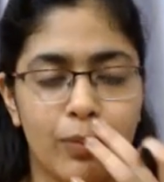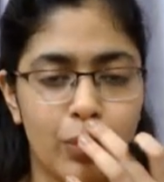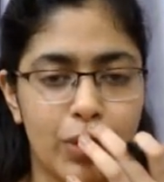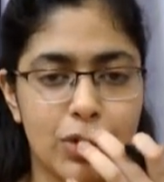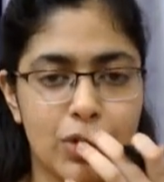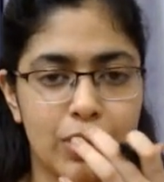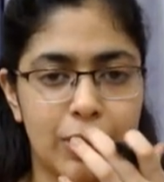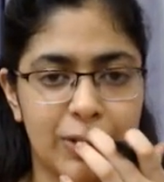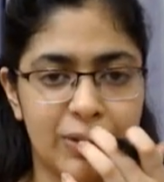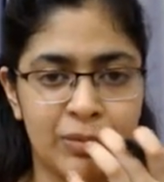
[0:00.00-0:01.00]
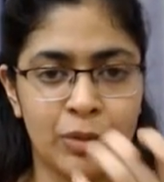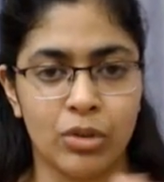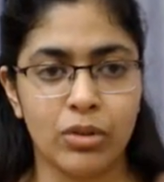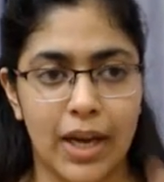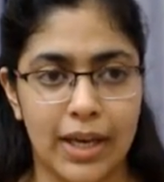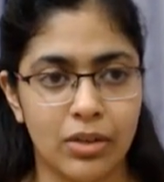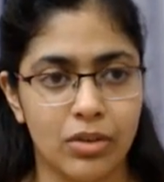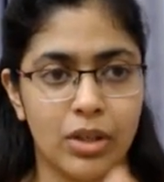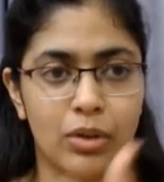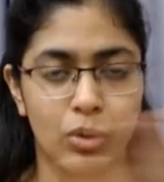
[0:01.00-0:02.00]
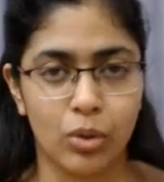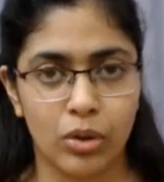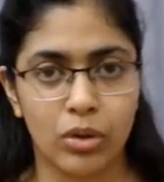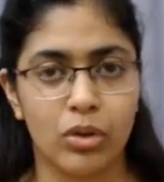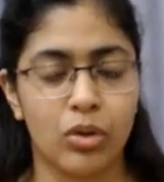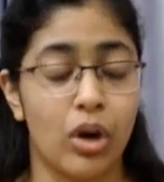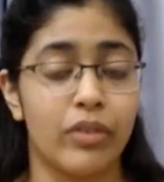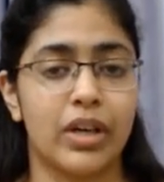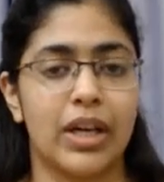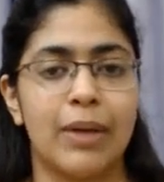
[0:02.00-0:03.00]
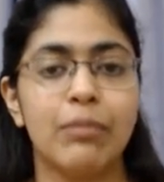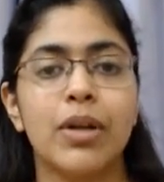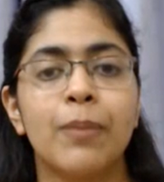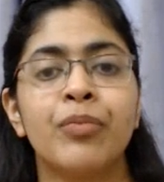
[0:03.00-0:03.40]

which guides the whole law of contempt